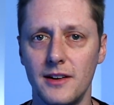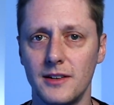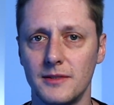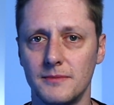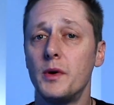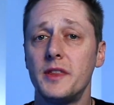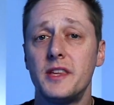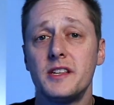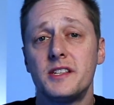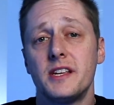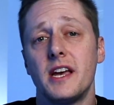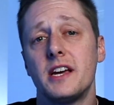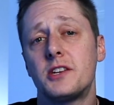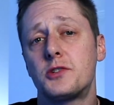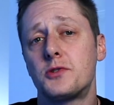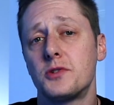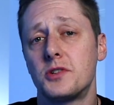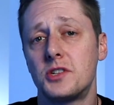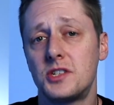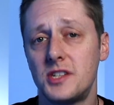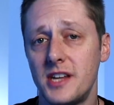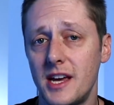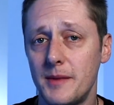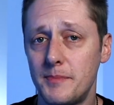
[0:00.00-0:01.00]
Well, with this extra
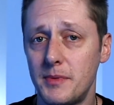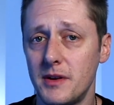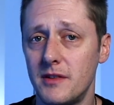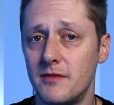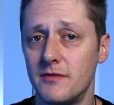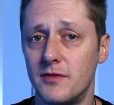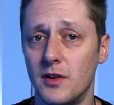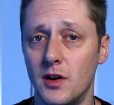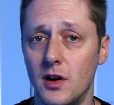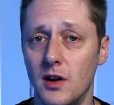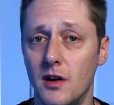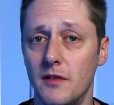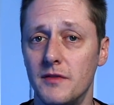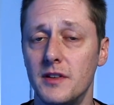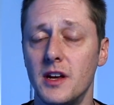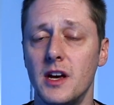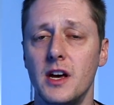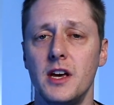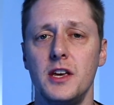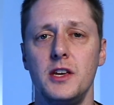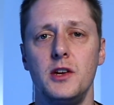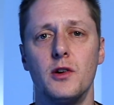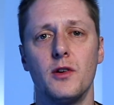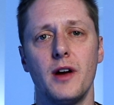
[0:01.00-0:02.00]
step involved,
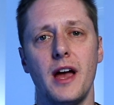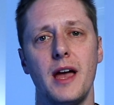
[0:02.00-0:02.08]
you're